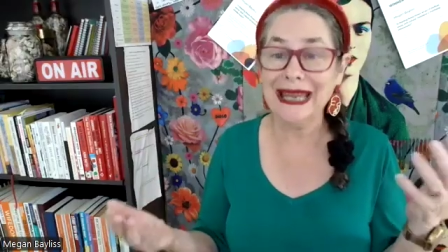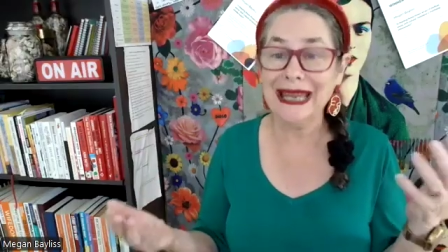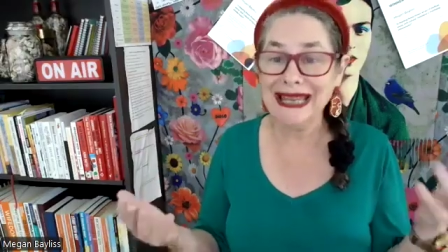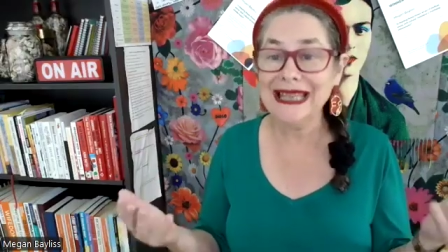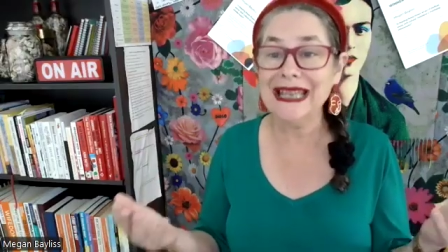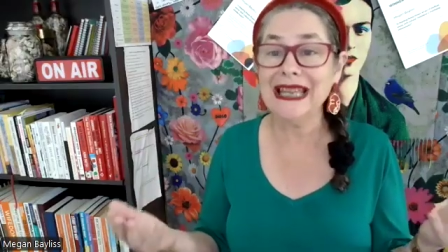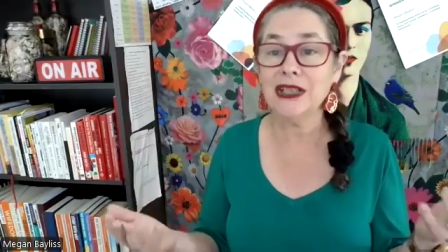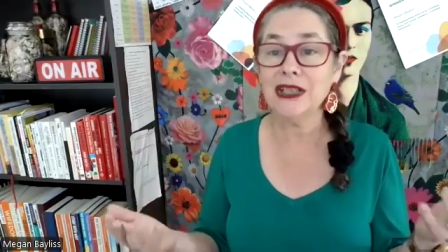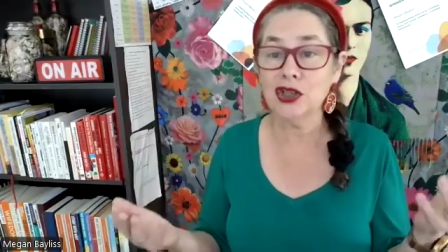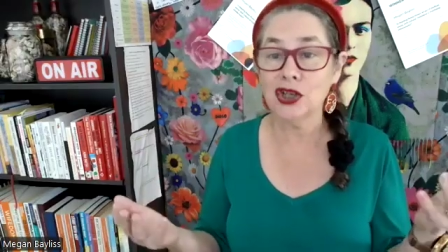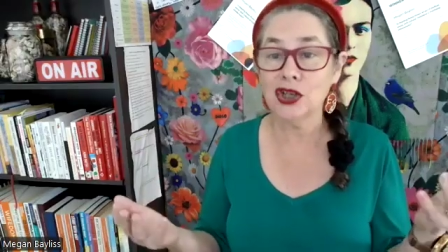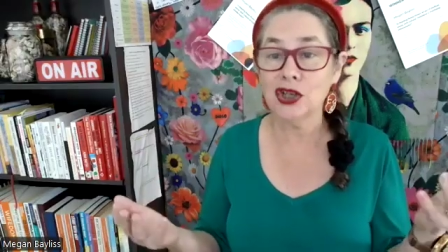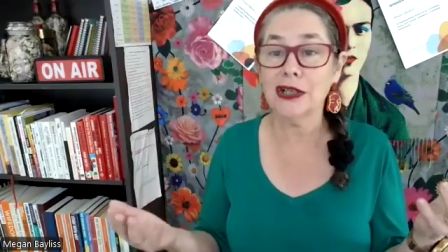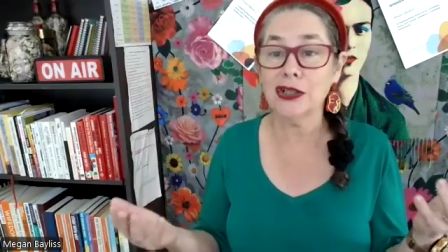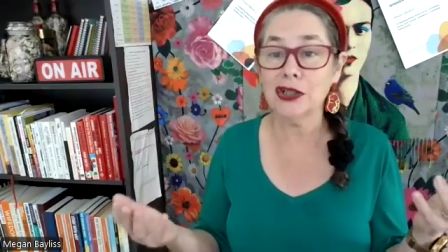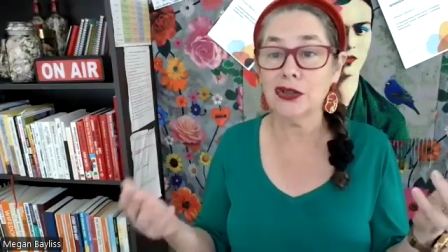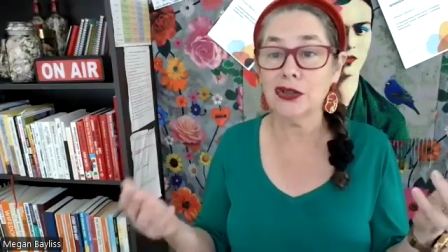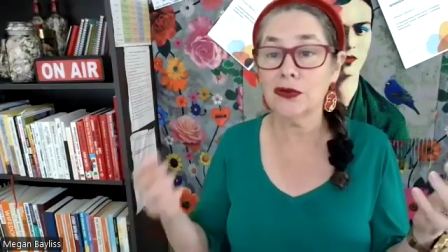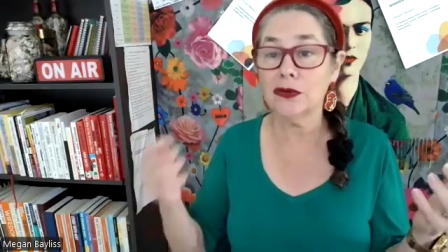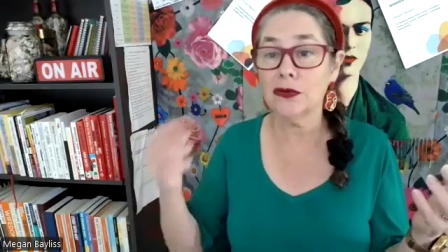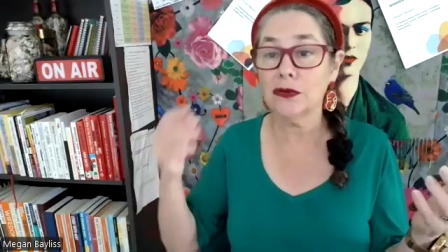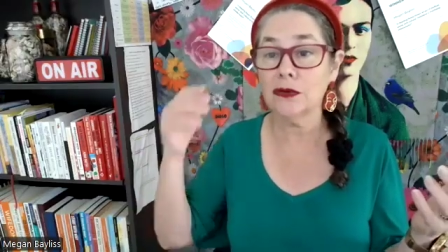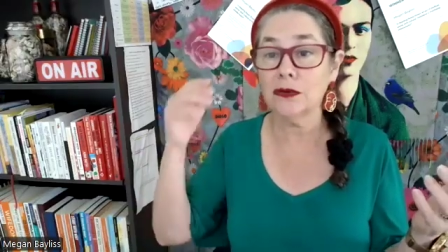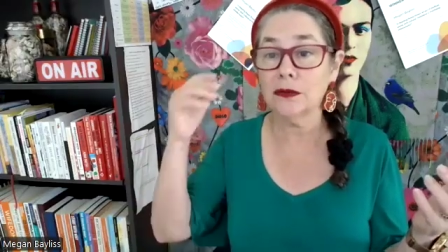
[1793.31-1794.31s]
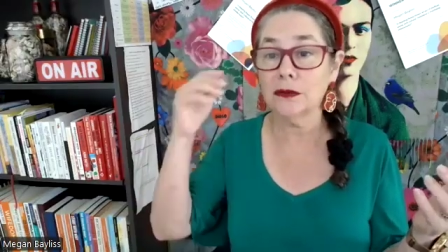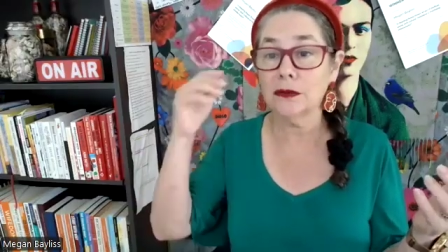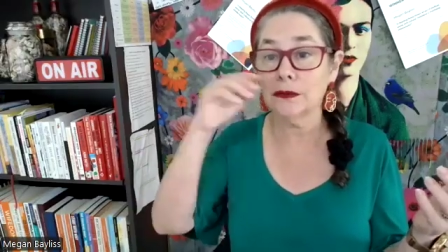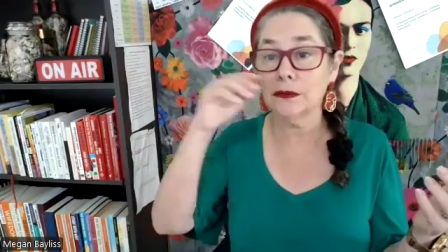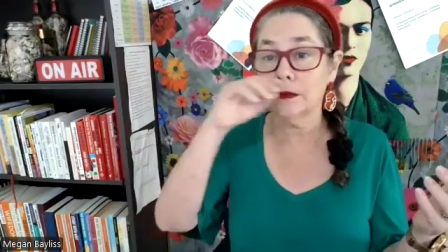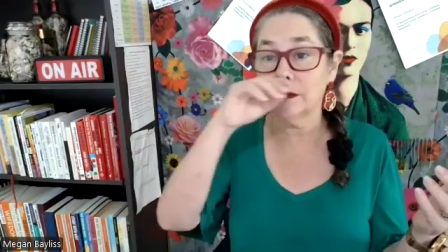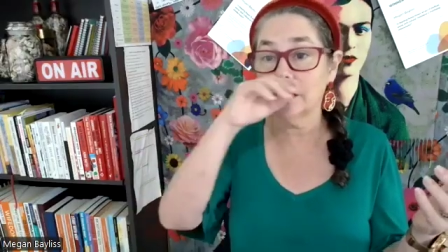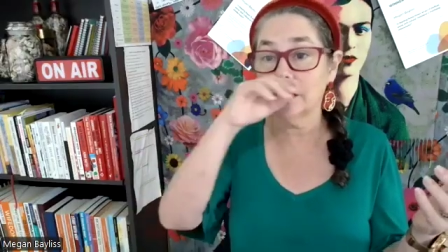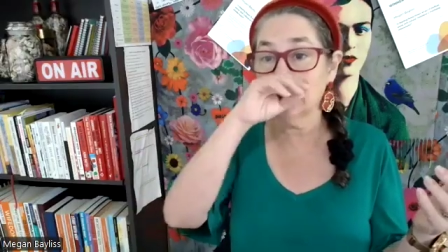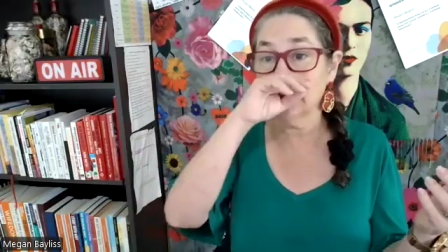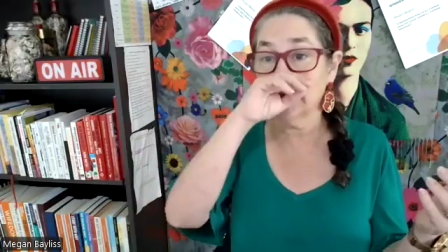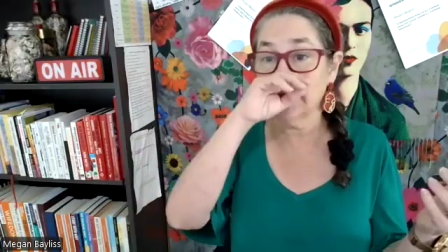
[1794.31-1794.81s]
in educational
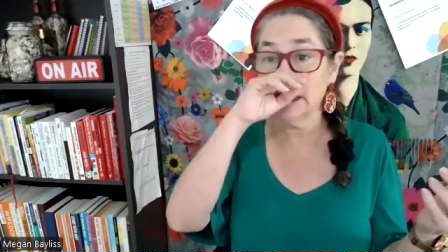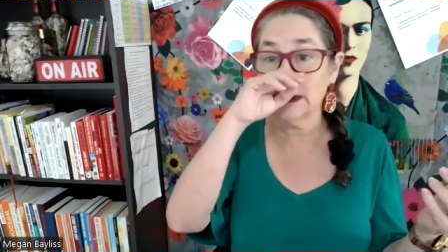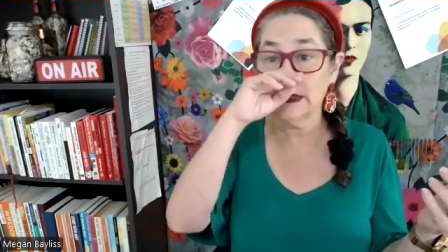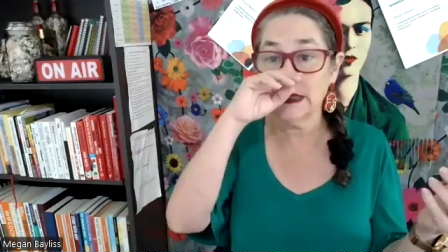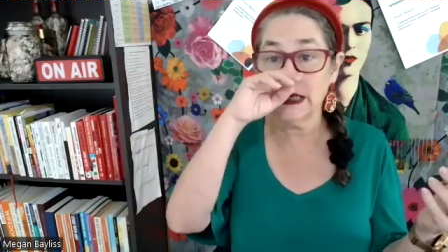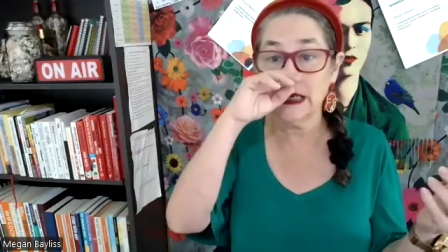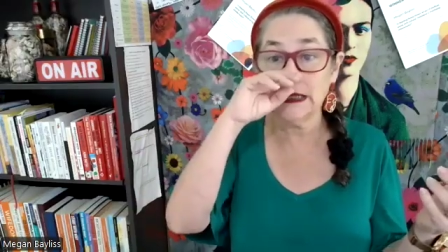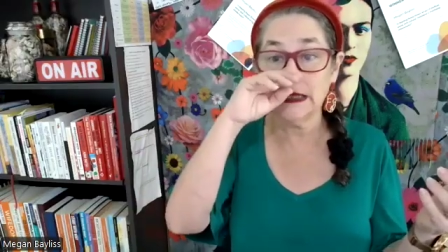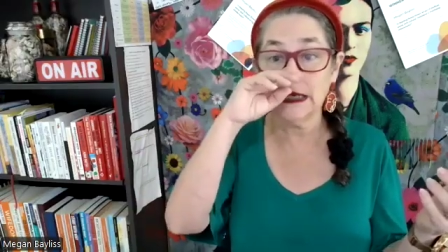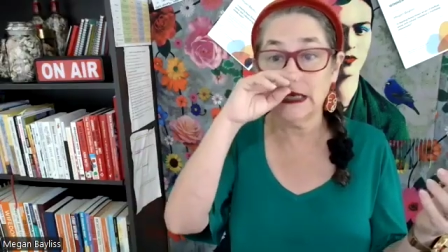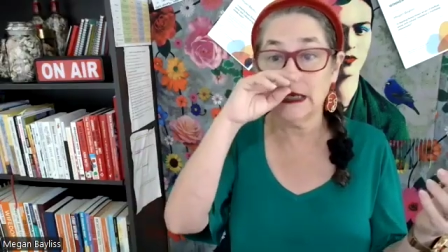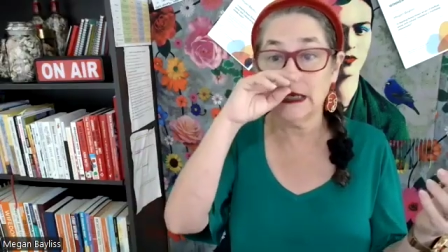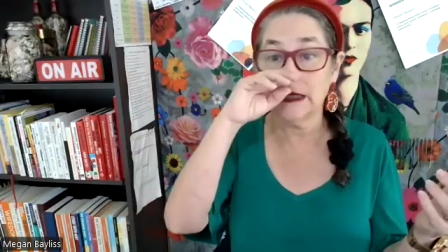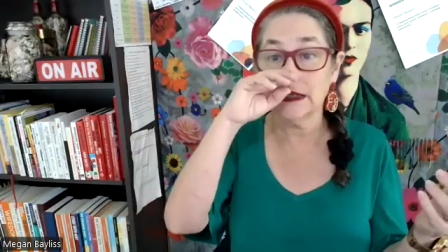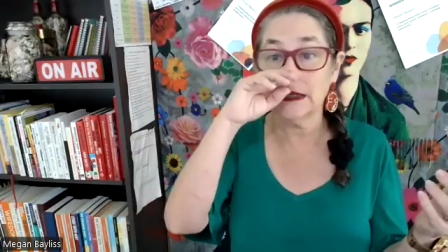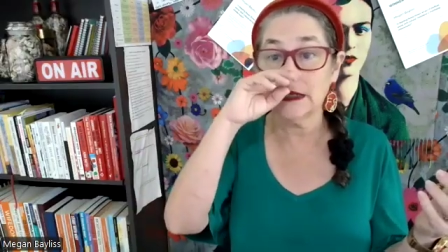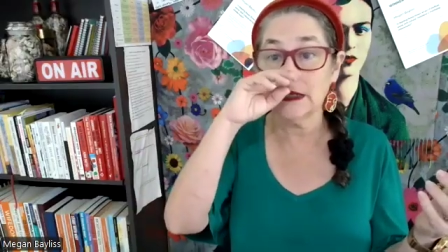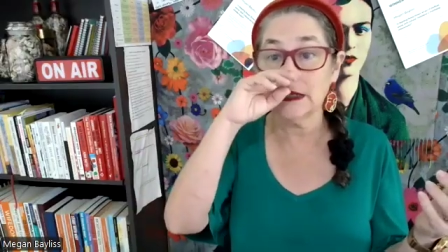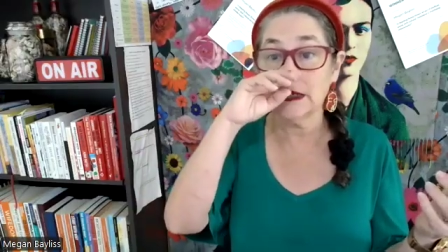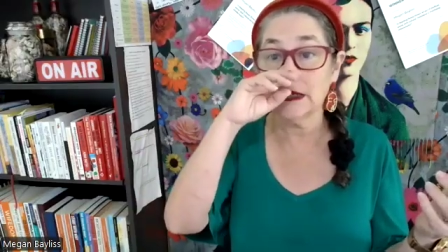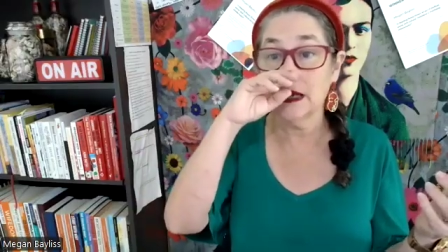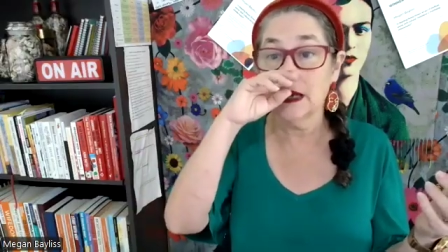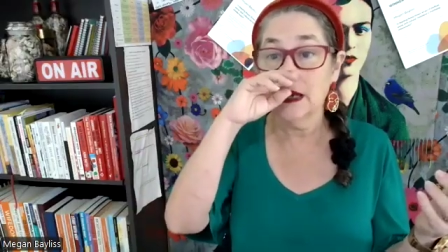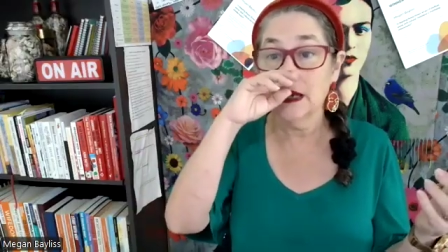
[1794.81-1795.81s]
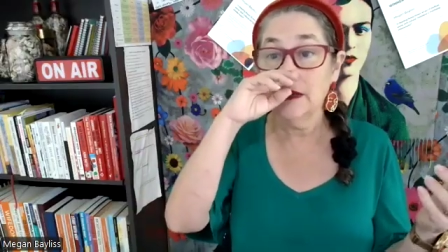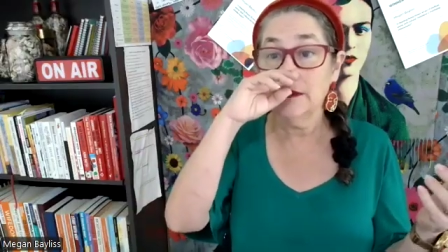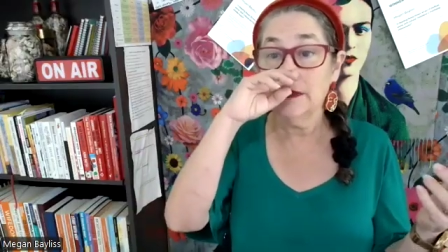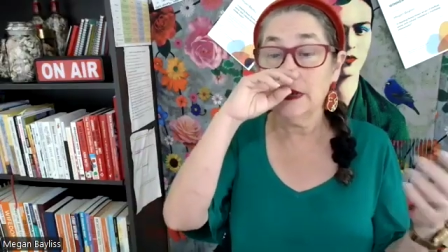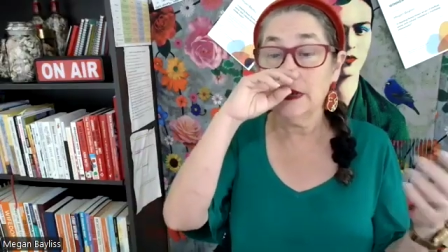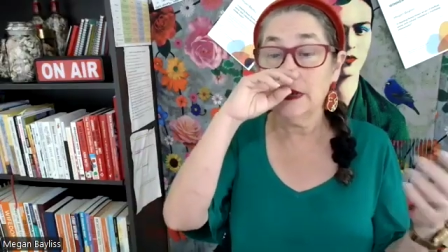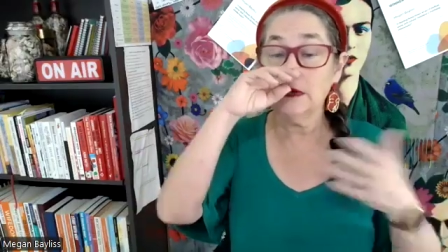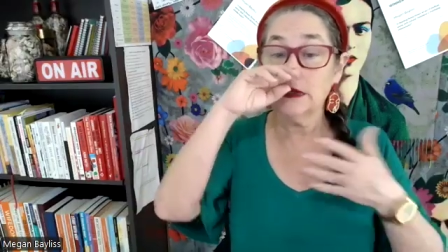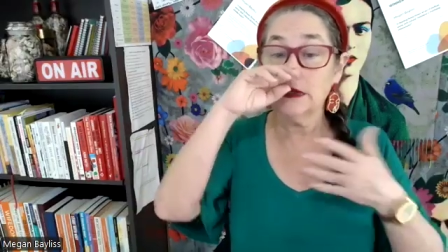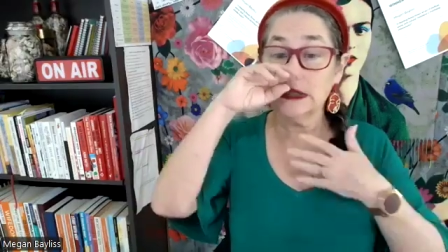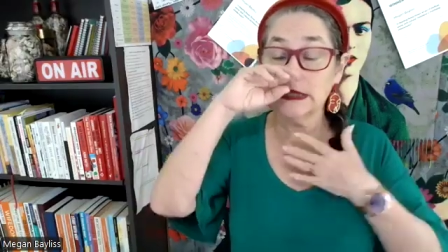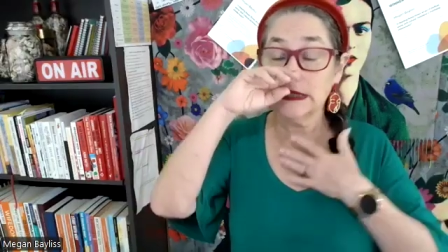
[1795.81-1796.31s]
settings
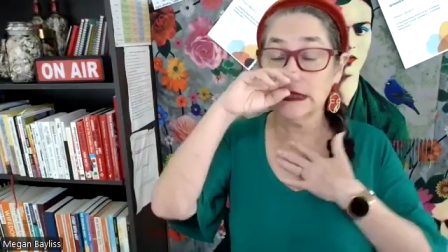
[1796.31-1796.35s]
because